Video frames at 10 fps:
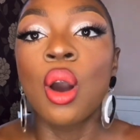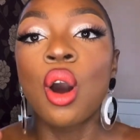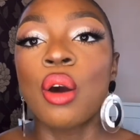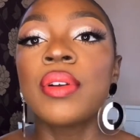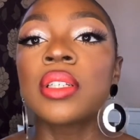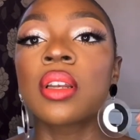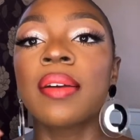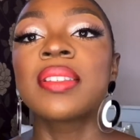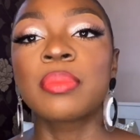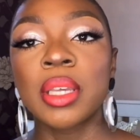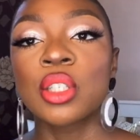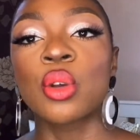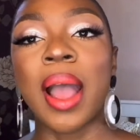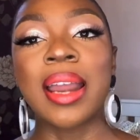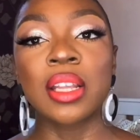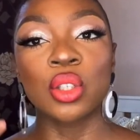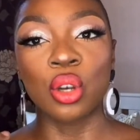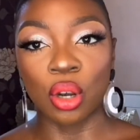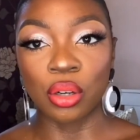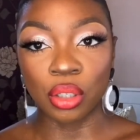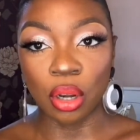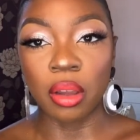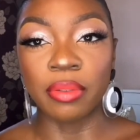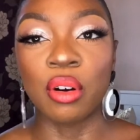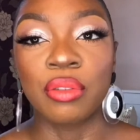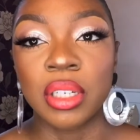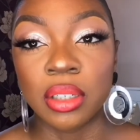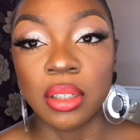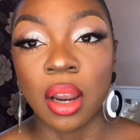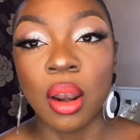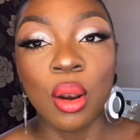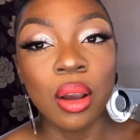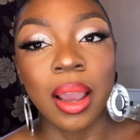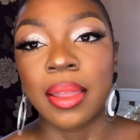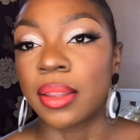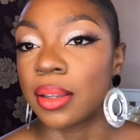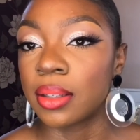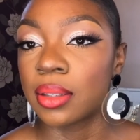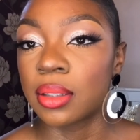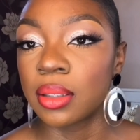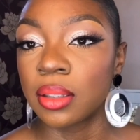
Orange loves me, so I need to learn to love orange. Look at this.